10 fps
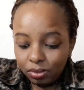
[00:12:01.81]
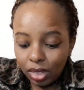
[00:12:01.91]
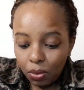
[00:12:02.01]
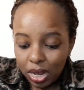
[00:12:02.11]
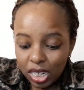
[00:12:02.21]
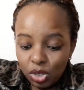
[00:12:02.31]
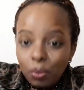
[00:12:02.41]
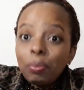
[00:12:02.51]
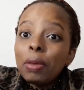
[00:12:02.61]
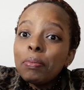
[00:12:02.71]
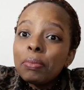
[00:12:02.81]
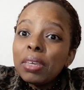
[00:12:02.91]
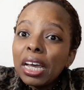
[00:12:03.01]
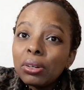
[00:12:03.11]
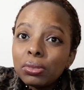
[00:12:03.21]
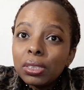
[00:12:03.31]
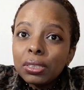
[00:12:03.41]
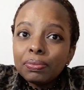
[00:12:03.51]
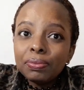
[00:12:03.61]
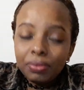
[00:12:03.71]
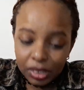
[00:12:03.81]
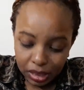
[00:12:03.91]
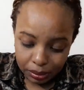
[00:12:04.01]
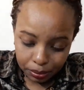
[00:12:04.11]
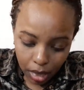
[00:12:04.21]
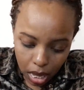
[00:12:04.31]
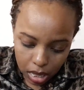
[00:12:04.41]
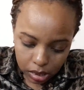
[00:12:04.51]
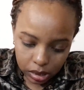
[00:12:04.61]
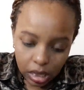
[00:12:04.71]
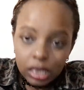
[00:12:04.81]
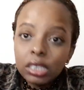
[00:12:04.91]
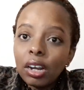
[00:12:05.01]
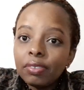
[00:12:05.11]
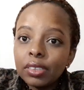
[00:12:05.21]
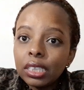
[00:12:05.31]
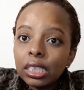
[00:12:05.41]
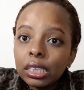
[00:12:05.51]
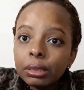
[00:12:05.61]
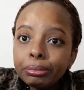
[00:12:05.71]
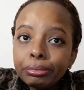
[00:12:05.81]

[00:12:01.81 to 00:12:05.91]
They wanted to pimp me out. Hey, sex trafficking.